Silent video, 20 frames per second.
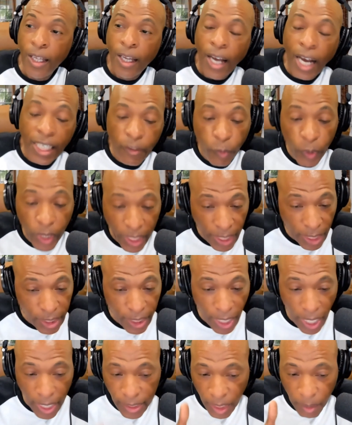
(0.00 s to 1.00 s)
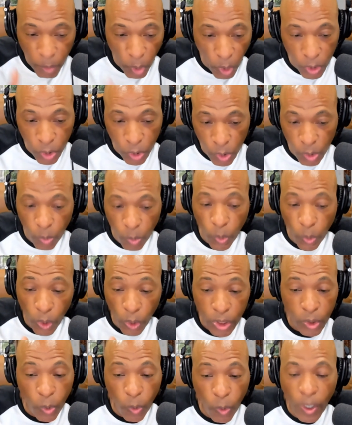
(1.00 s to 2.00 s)
And if we get a chance and I broke through, we all
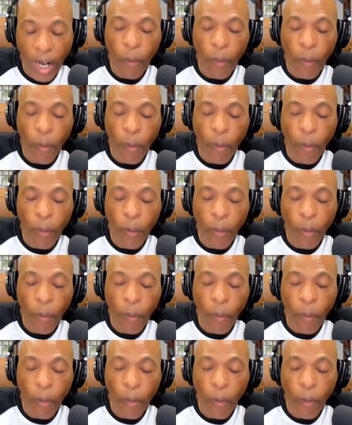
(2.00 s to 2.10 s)
score.